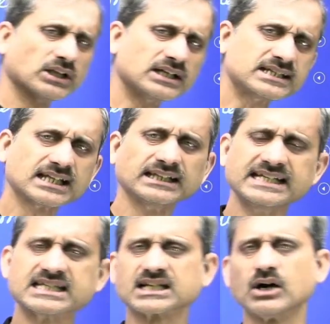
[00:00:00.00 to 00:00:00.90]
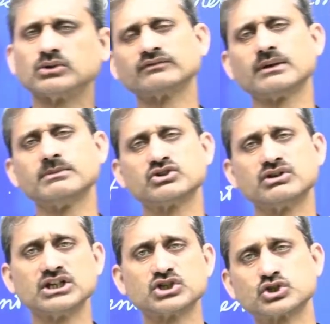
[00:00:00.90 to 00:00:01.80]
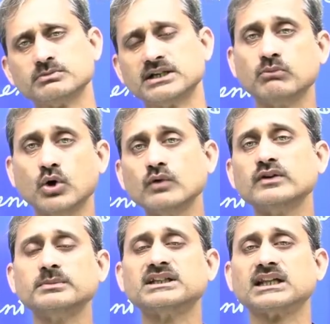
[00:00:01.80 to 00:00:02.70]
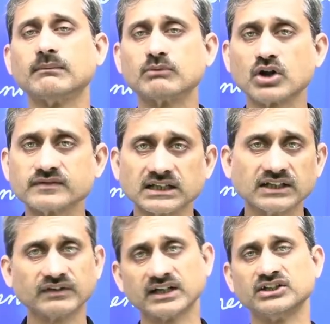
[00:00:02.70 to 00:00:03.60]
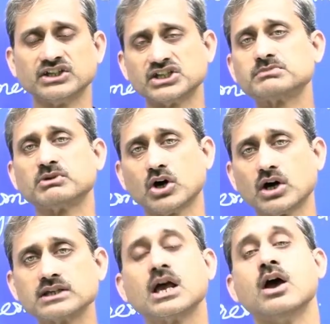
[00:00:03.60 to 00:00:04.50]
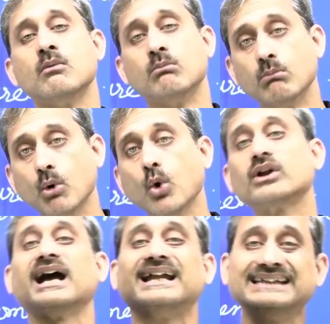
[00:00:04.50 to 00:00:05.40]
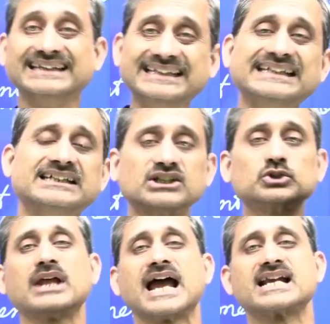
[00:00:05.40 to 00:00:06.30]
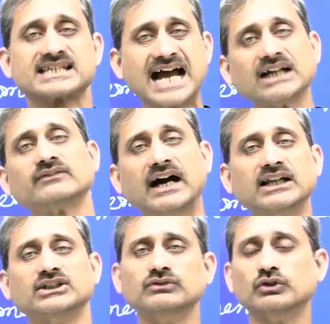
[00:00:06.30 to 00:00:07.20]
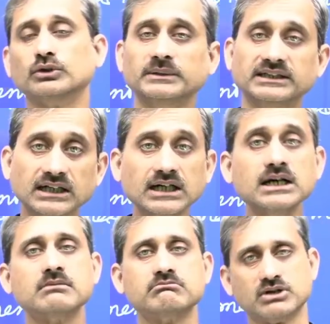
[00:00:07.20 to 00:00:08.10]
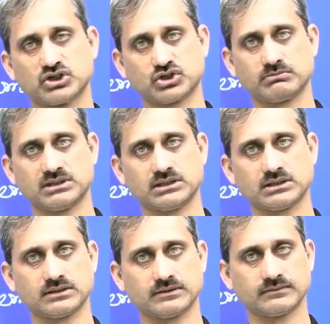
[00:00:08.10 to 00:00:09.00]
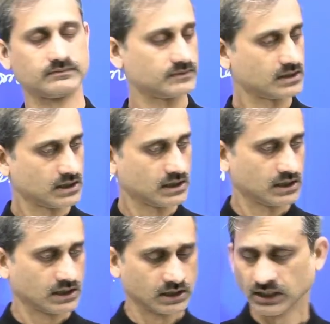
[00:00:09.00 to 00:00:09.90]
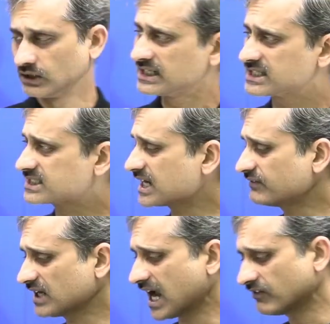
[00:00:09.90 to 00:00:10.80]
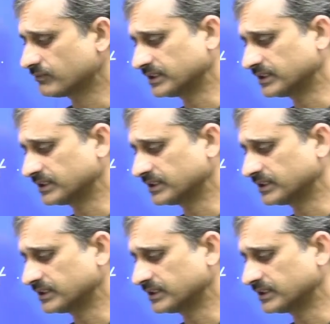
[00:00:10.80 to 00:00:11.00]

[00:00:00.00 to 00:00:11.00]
is the least count of the measuring instrument, more would be the number of significant digits, because more near to the exact value would be the measurement. Now let us say we have been